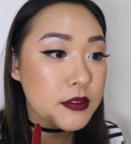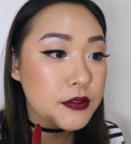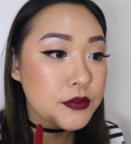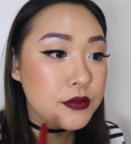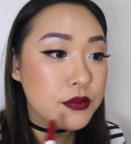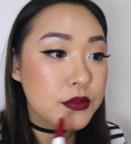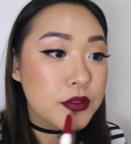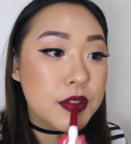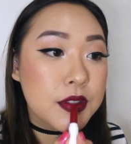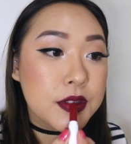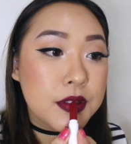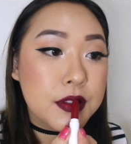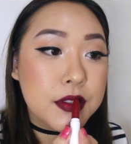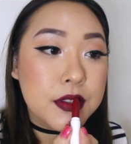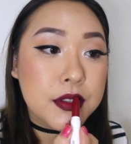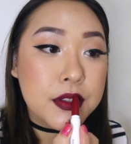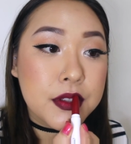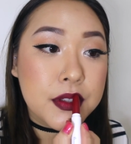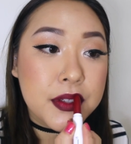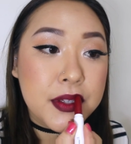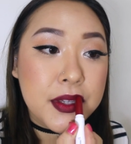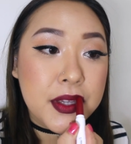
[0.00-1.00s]
Best trick
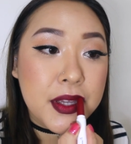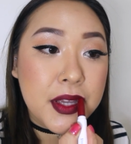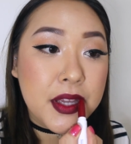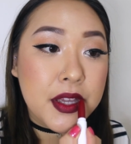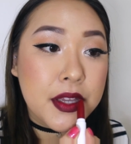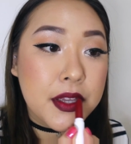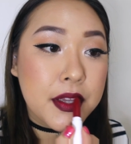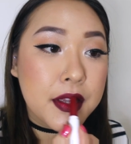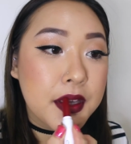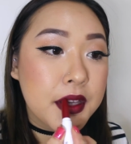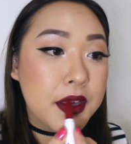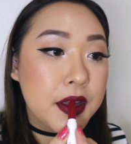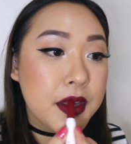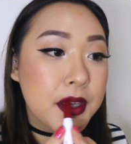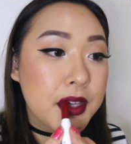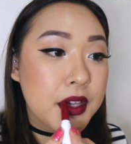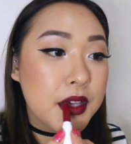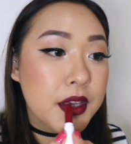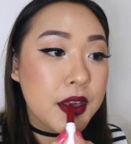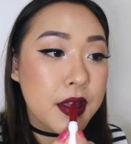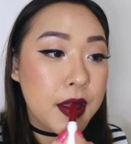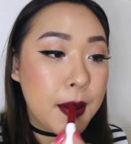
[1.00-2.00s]
is to kind of
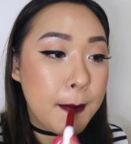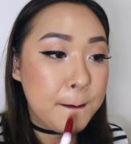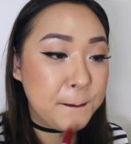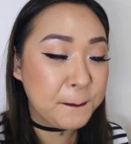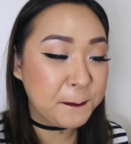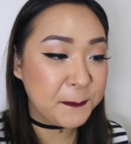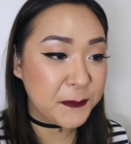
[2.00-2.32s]
MAC your lips